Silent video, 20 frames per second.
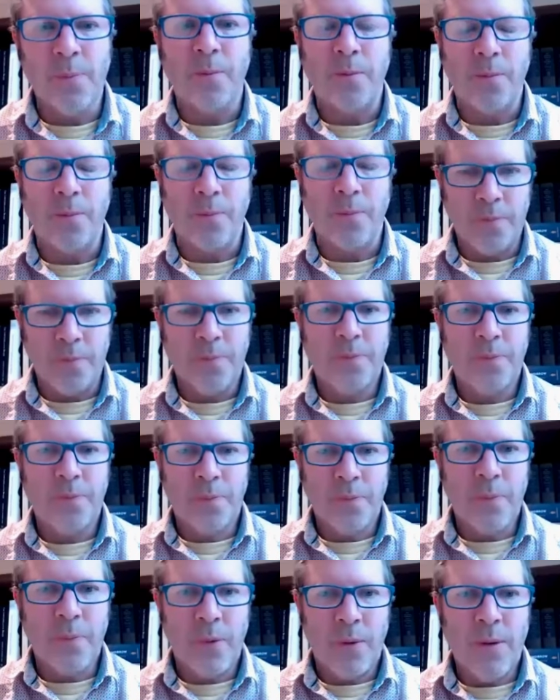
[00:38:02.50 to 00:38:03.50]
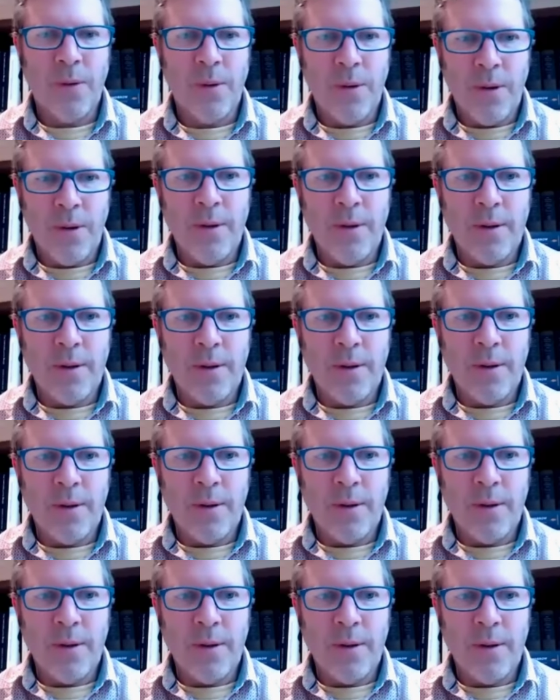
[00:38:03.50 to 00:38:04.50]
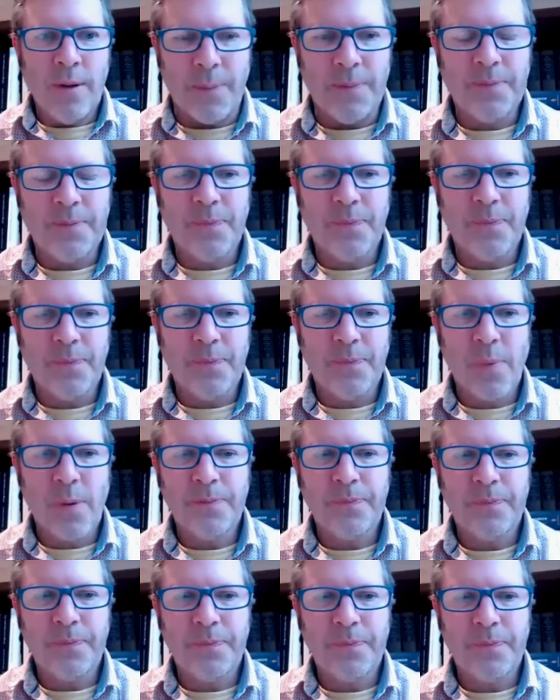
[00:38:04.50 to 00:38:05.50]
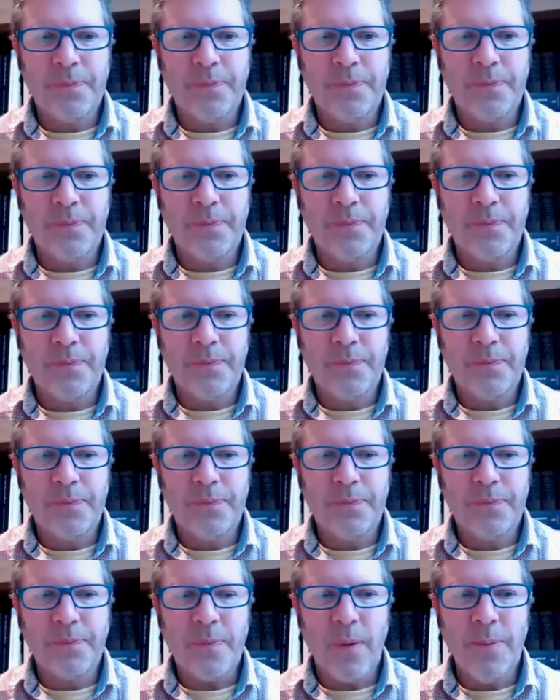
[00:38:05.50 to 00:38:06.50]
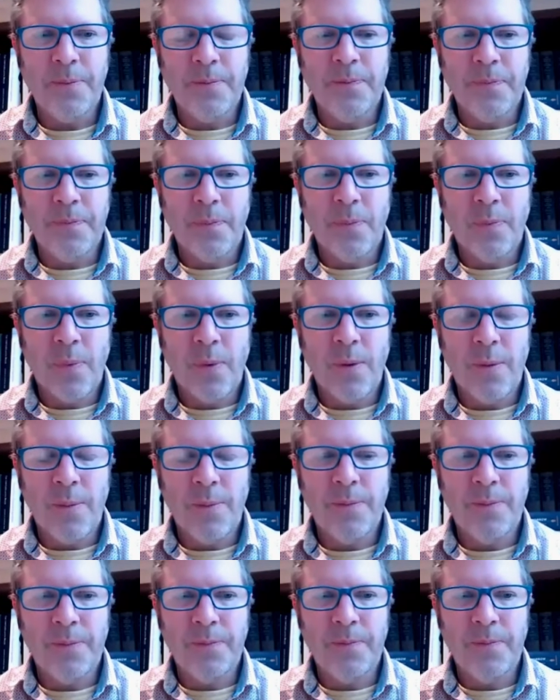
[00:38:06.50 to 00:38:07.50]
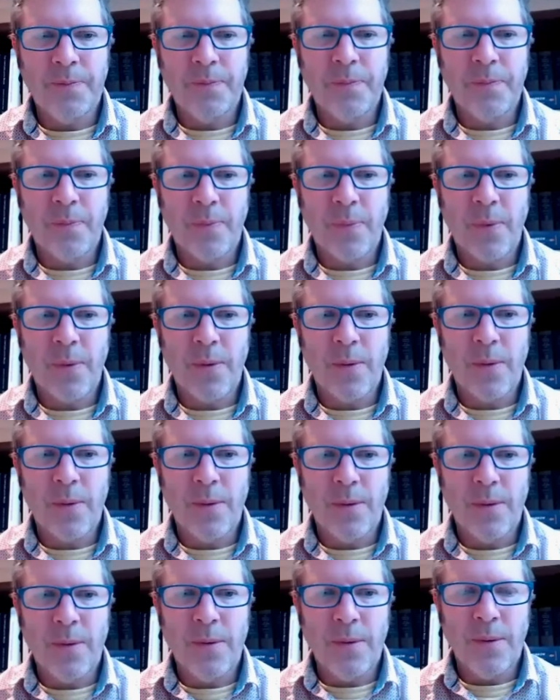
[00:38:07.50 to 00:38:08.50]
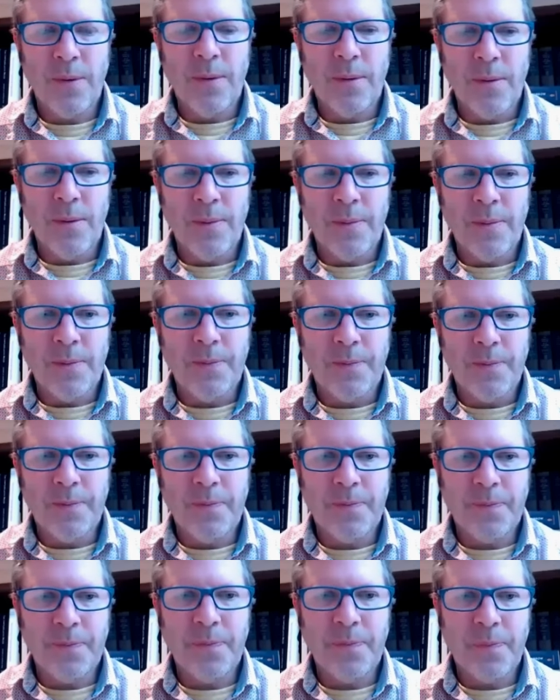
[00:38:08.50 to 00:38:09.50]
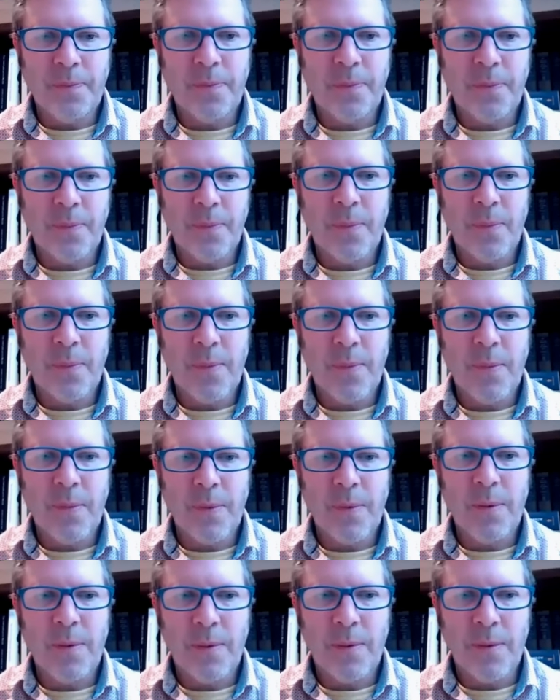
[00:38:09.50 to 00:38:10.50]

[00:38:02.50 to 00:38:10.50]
No words are spoken by the person on screen.